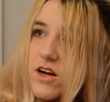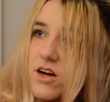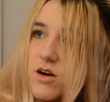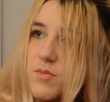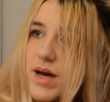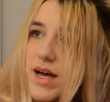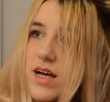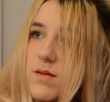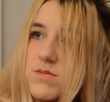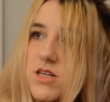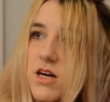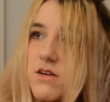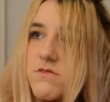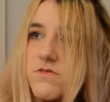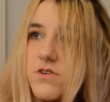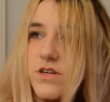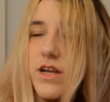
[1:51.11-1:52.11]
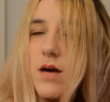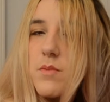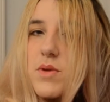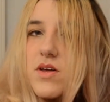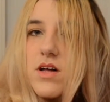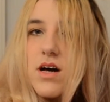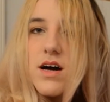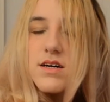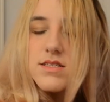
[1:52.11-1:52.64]
her makeup done for
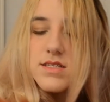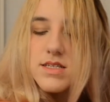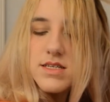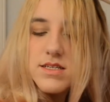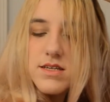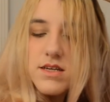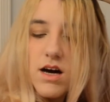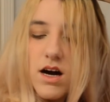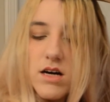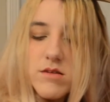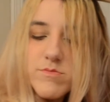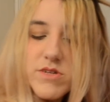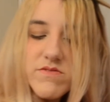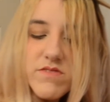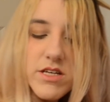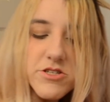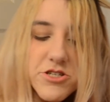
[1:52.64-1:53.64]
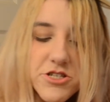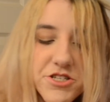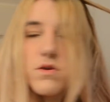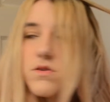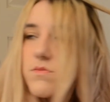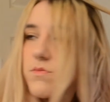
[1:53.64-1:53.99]
Nebula in um, Avengers.